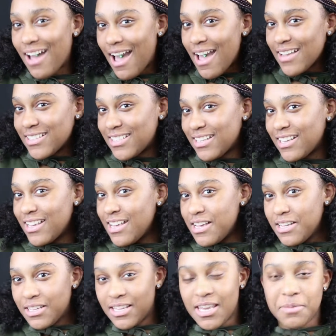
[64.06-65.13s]
guys, to
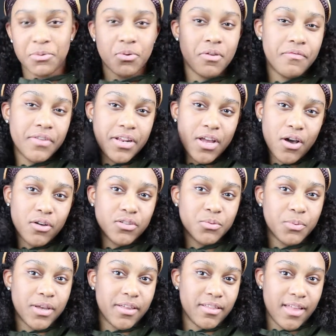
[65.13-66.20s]
keep doing
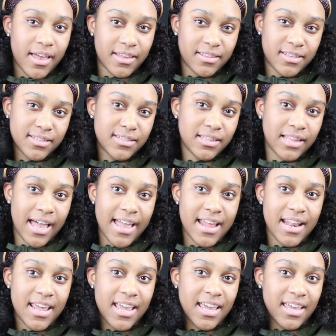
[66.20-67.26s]
videos with like this
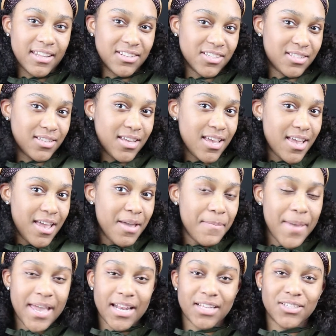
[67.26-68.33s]
lighting and just
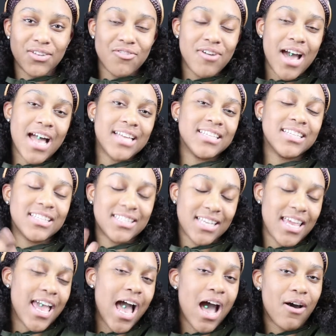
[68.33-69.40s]
making it so you guys can
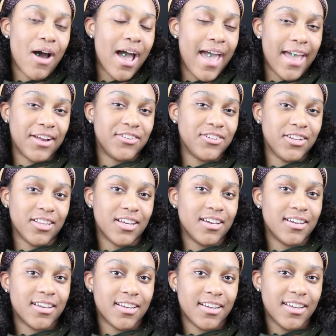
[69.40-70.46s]
see how I actually
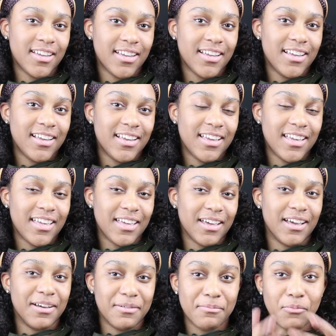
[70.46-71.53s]
look.
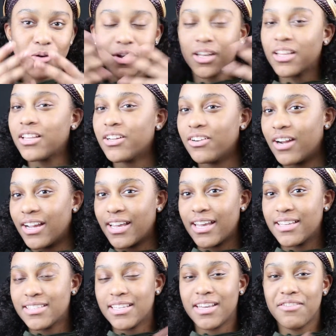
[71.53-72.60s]
Yeah, more clear, I
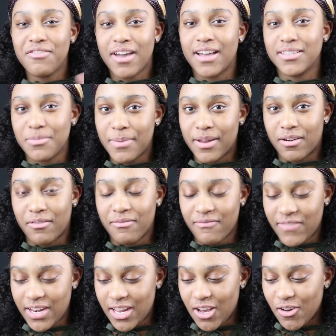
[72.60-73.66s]
guess, and give you guys a better
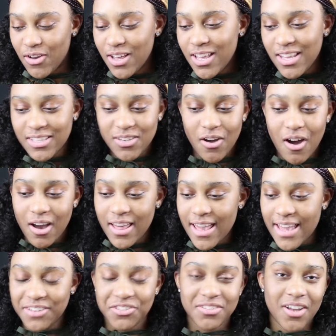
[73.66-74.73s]
video. So all
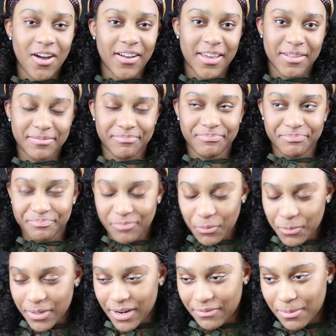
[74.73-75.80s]
that extra talking,
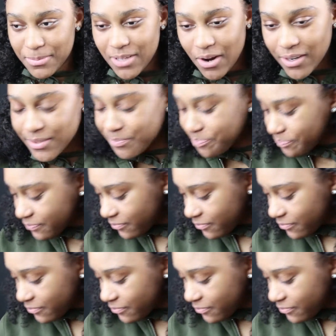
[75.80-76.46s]
whatever, I'm sorry.